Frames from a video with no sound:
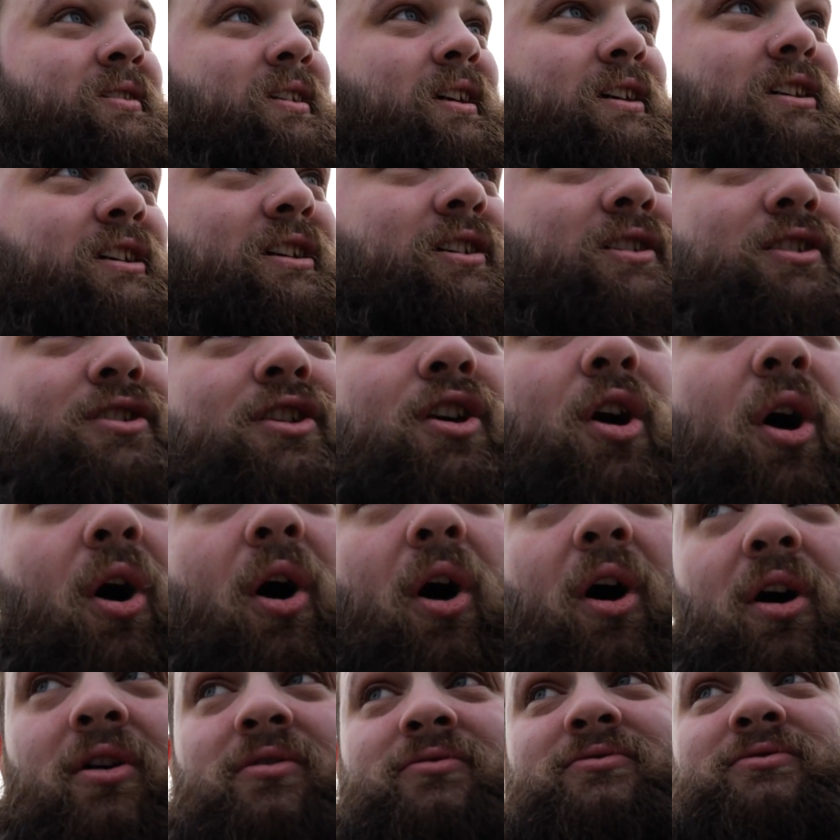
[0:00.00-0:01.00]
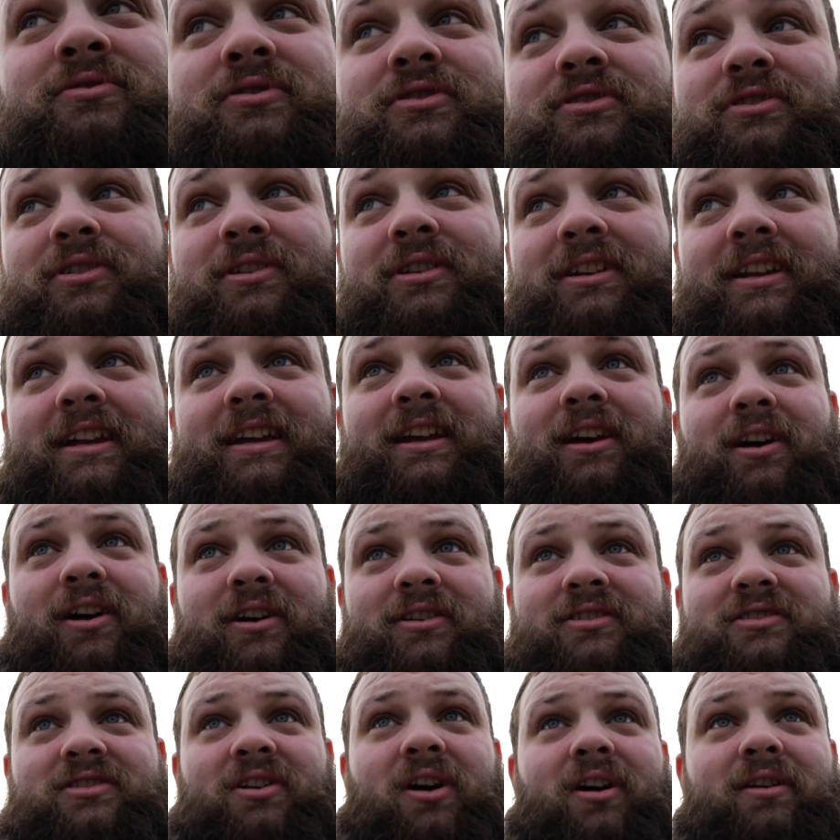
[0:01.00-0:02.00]
like constantly
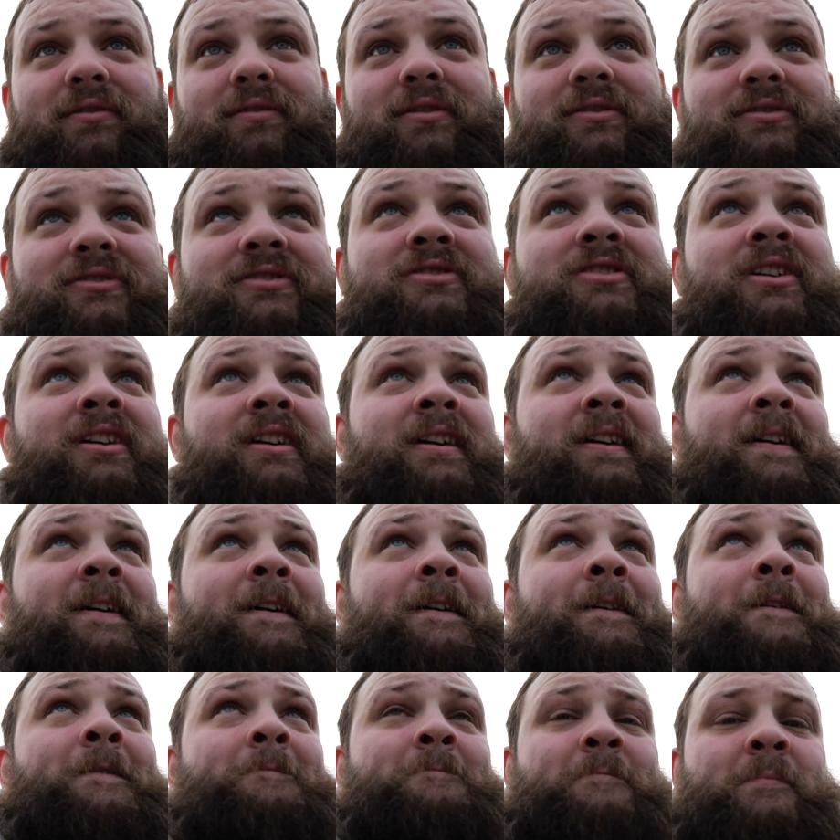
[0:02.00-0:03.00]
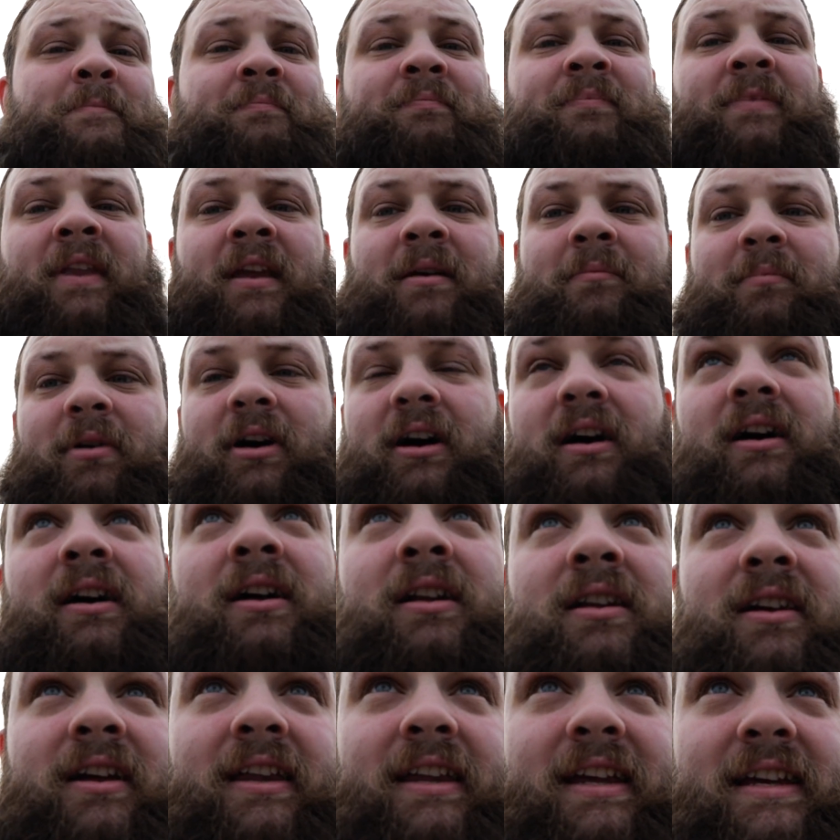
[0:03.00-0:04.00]
heard sirens. But
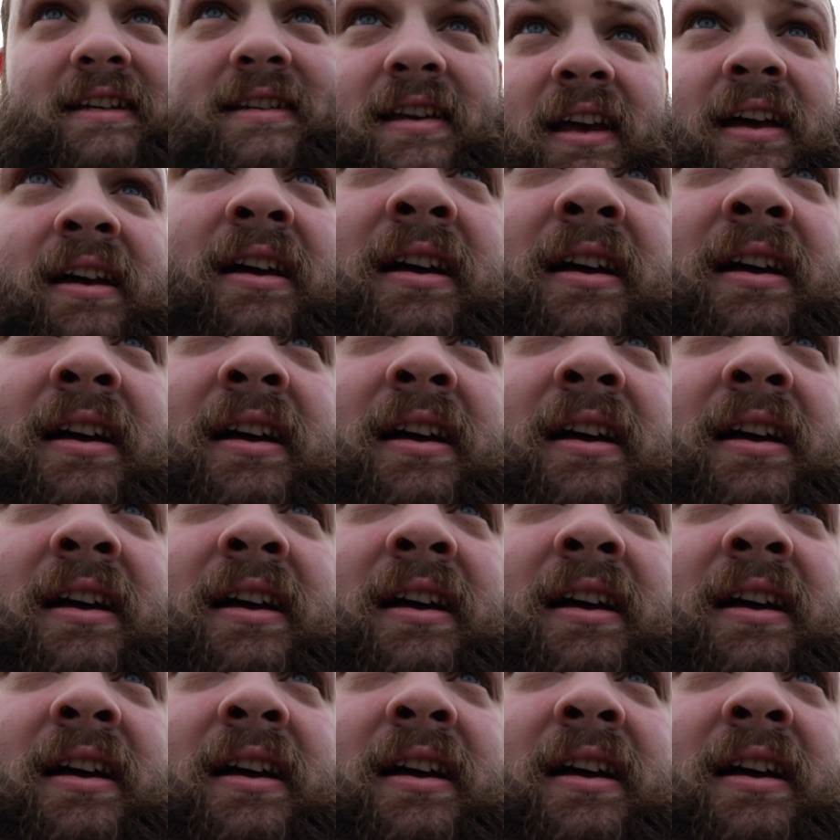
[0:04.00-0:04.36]
look at this.